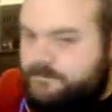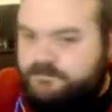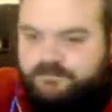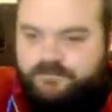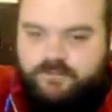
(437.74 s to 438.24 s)

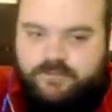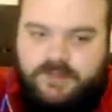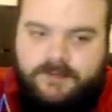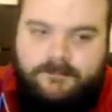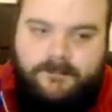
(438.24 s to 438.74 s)

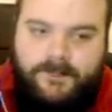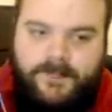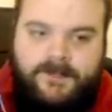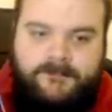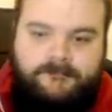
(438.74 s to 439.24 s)

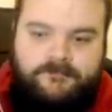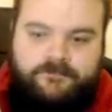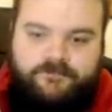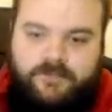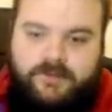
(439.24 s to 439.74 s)

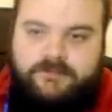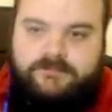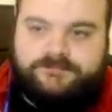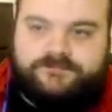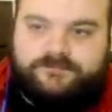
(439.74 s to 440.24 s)

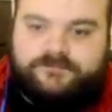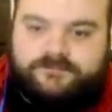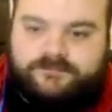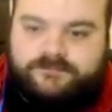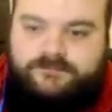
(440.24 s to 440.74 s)

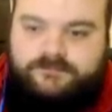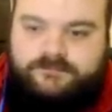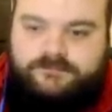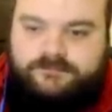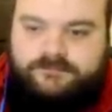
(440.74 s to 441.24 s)

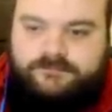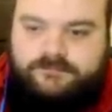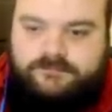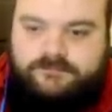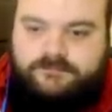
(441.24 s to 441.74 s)

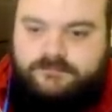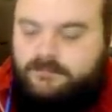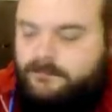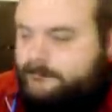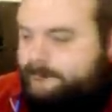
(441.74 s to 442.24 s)

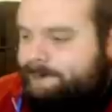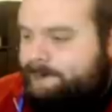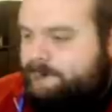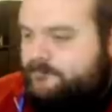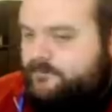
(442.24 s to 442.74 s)

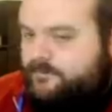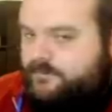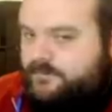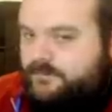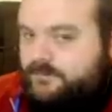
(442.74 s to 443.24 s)

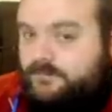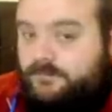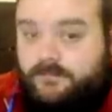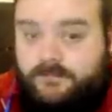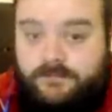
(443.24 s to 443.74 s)

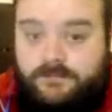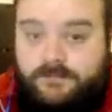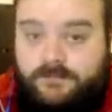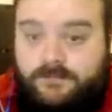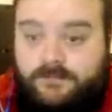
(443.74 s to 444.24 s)

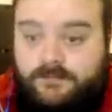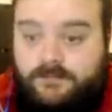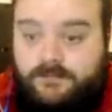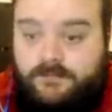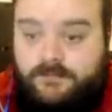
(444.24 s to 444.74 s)

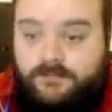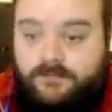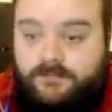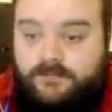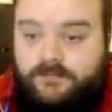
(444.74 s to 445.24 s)

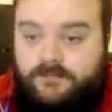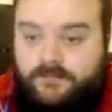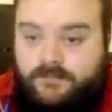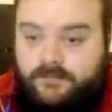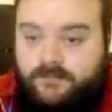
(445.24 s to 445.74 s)
[no speech]